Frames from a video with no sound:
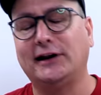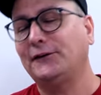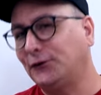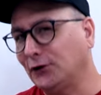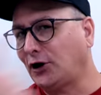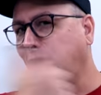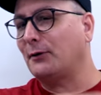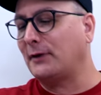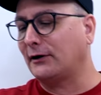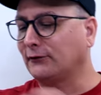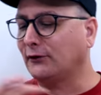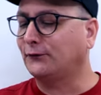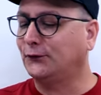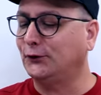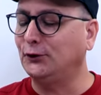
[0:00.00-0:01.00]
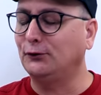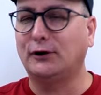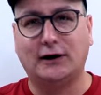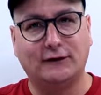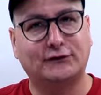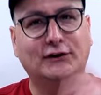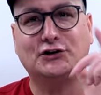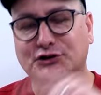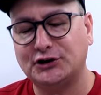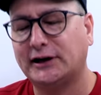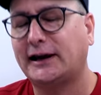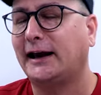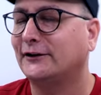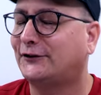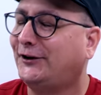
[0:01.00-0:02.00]
If you caught my review of the
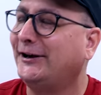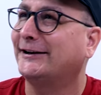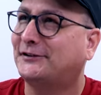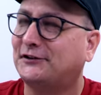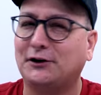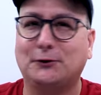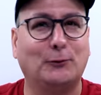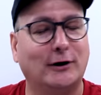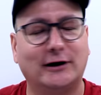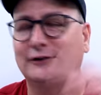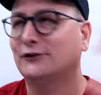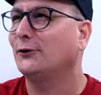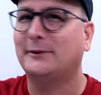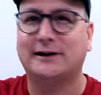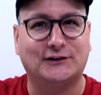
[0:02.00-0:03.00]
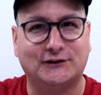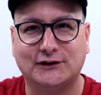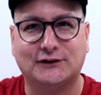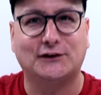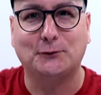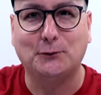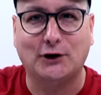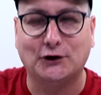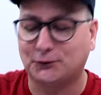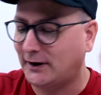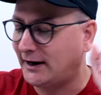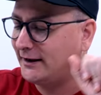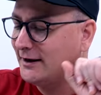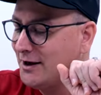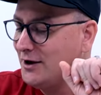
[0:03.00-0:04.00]
GK61, so many 61s,
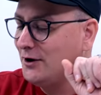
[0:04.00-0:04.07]
right?